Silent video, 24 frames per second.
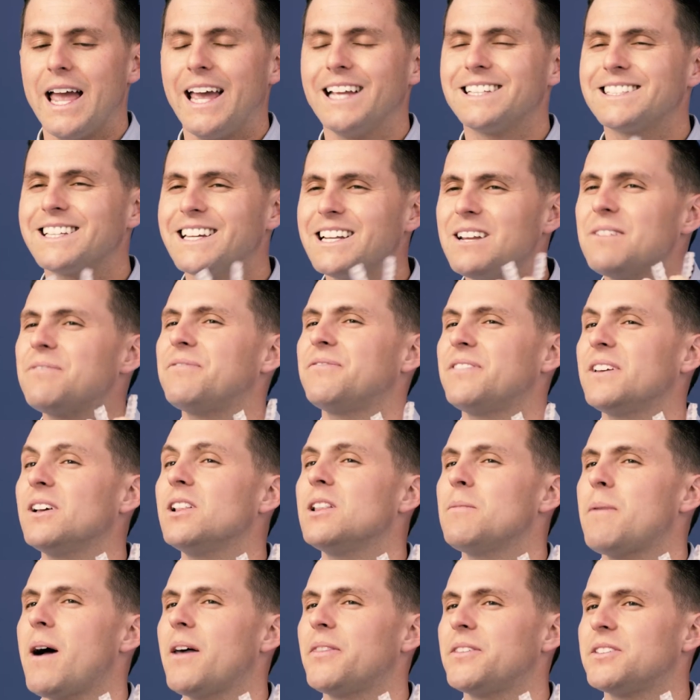It's gonna
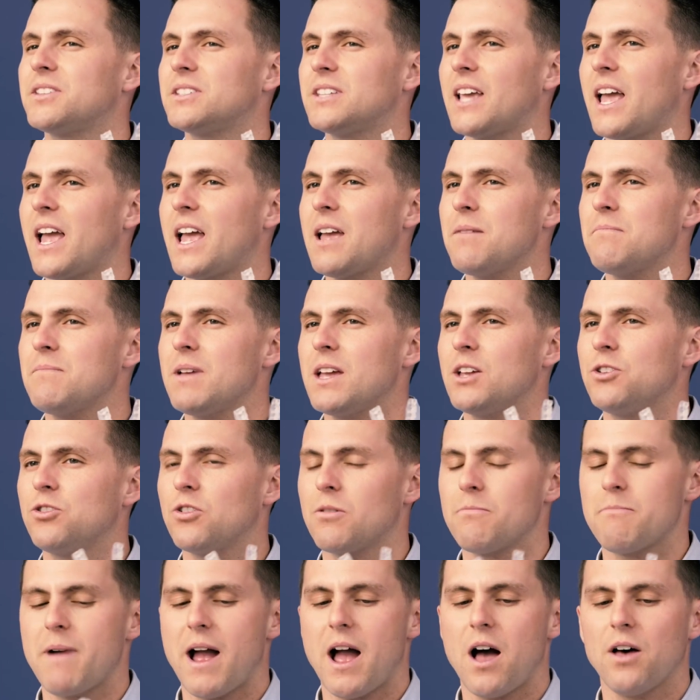feel about the same in your
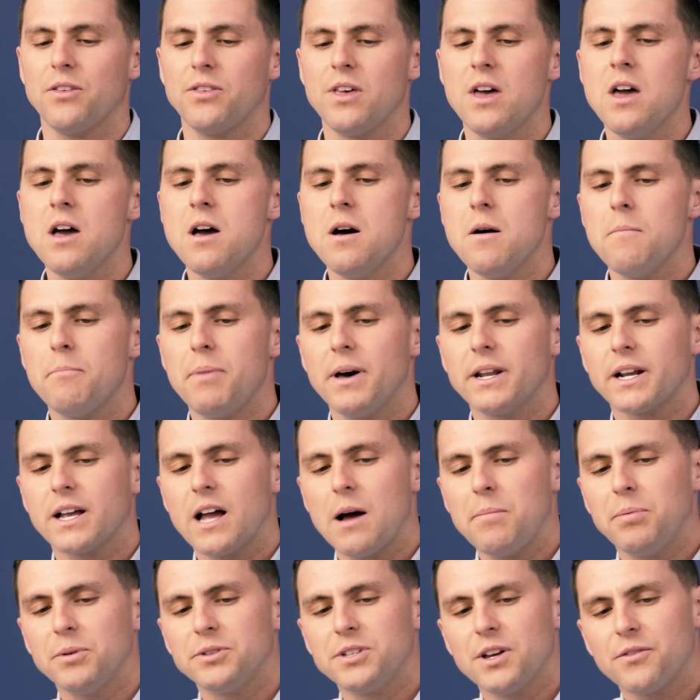mouth, but a
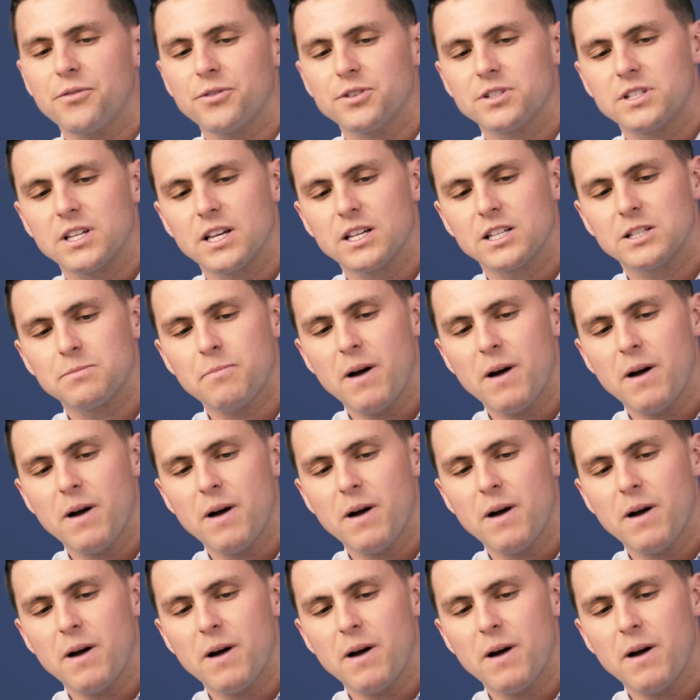couple differences.